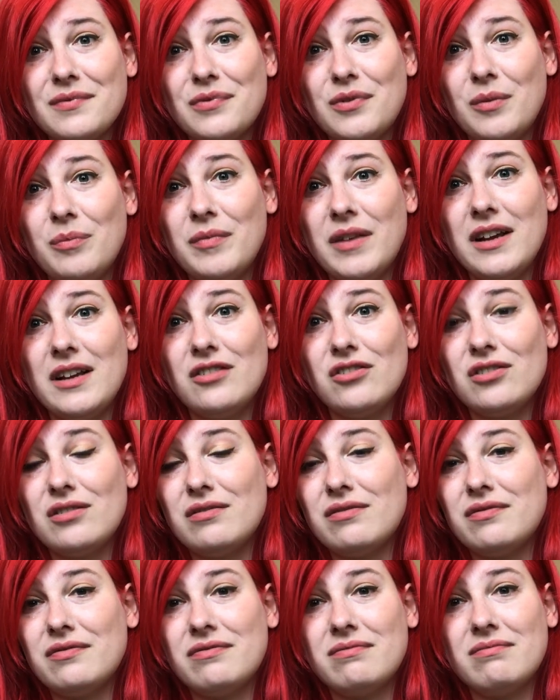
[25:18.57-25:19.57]
from the age
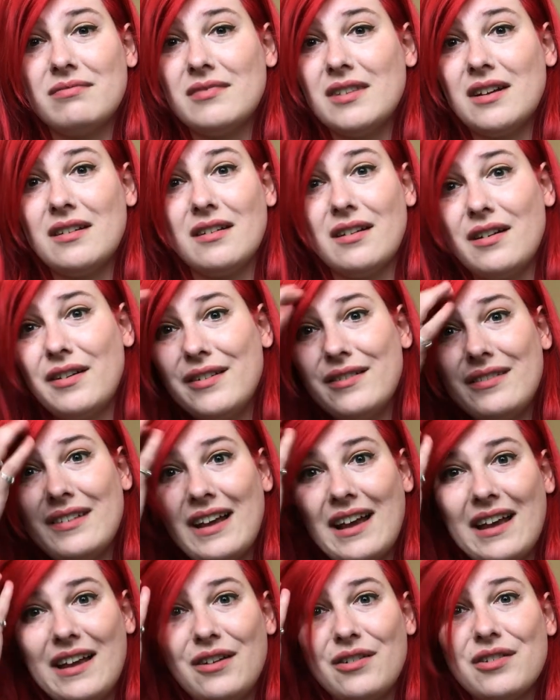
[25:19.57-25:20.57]
of, I don't know,
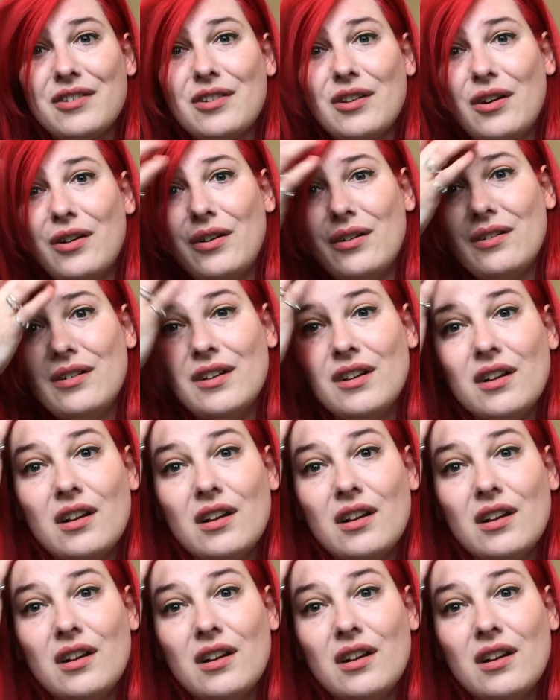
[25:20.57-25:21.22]
8 or so.